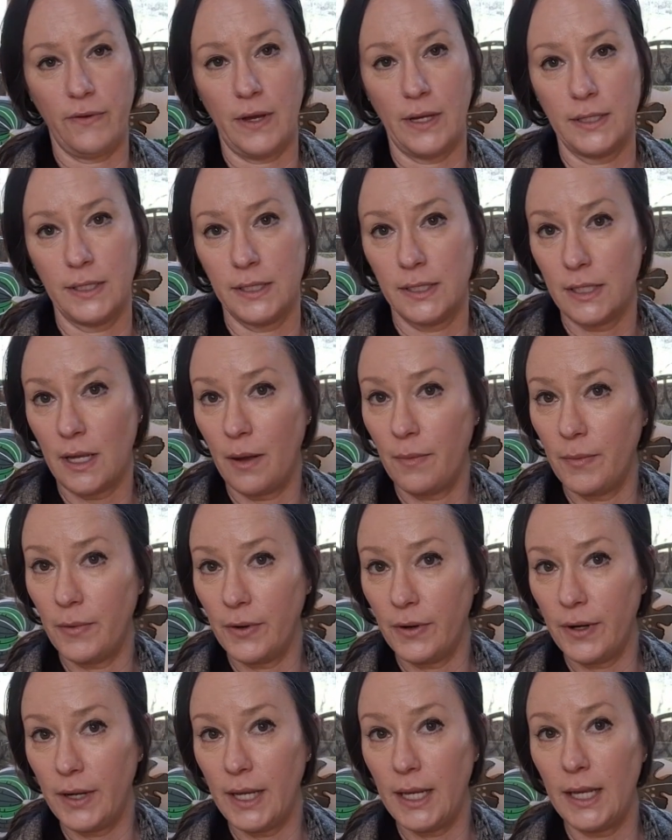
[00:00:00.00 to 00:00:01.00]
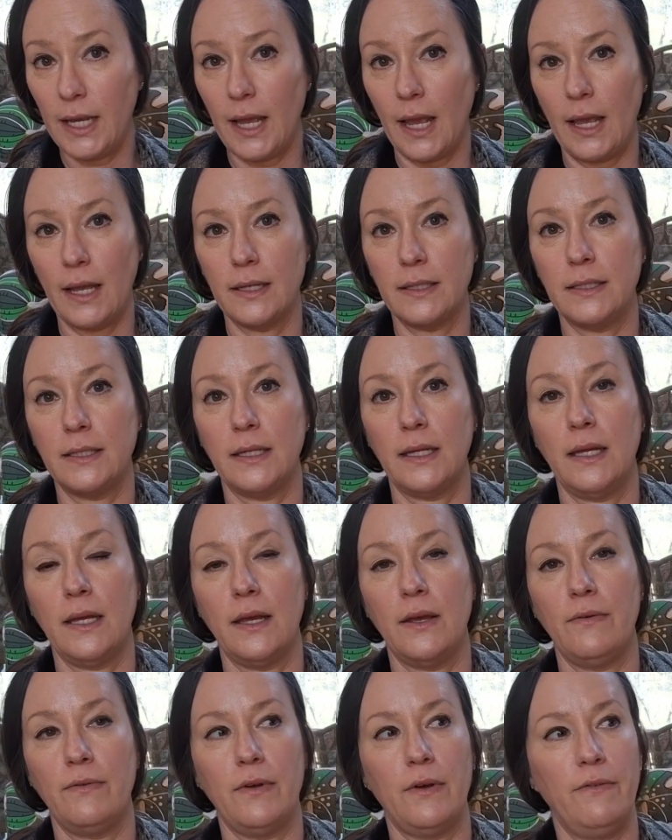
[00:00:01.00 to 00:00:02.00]
a summary and to
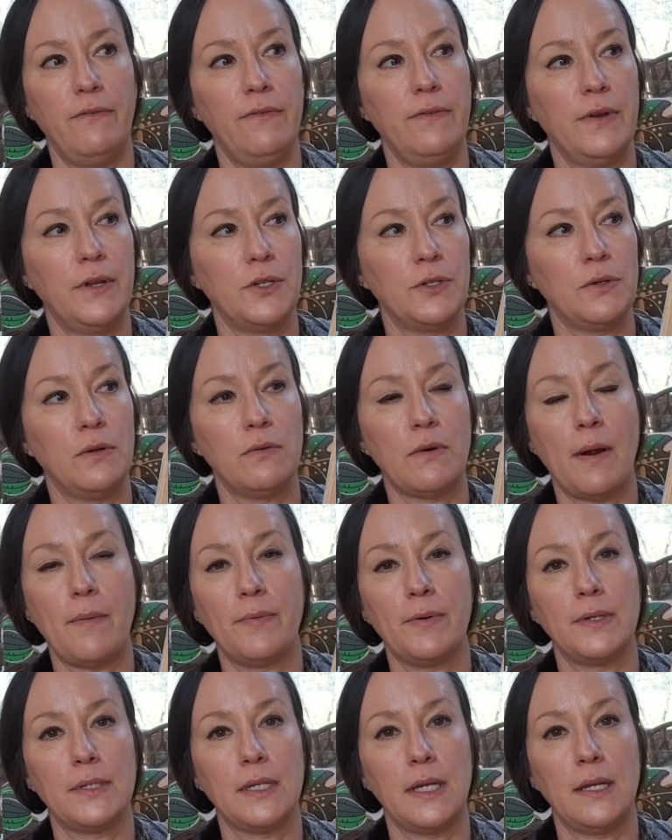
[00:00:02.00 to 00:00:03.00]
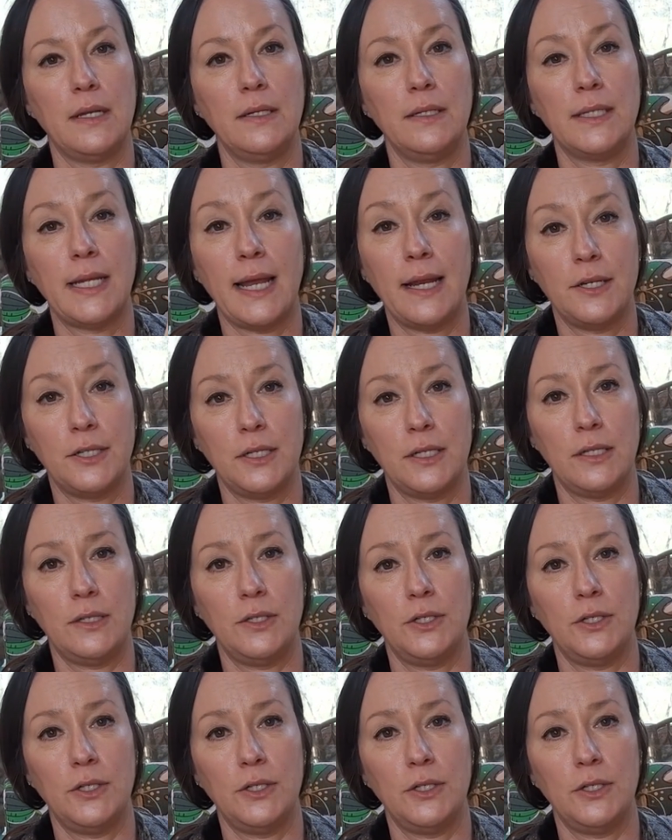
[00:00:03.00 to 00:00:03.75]
give a visual representation